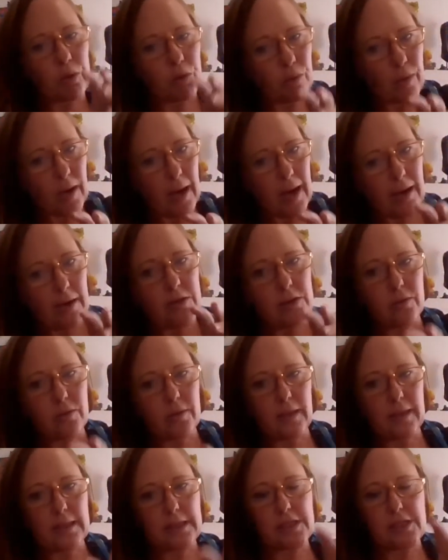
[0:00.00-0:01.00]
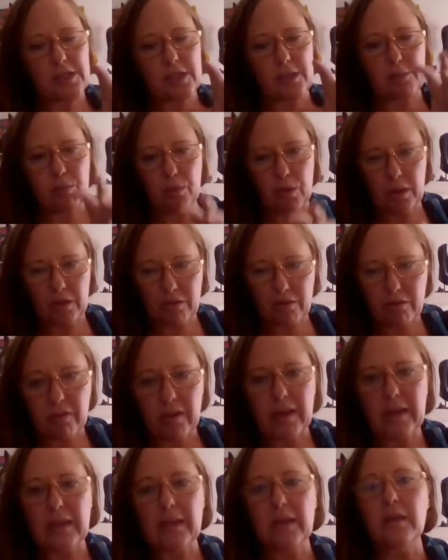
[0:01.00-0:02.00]
ground your energy, put your
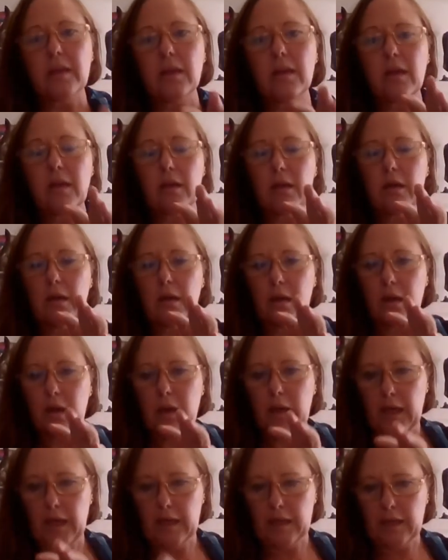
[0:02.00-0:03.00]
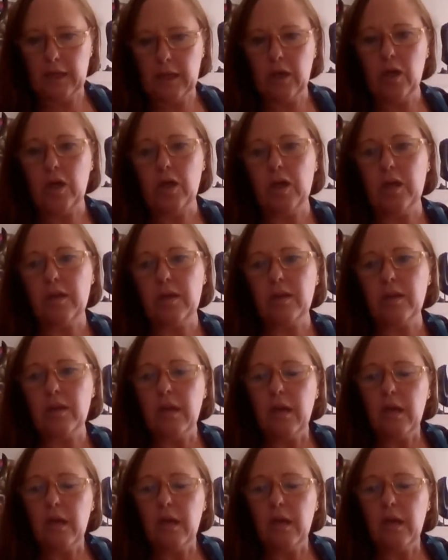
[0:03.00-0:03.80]
feet in the earth,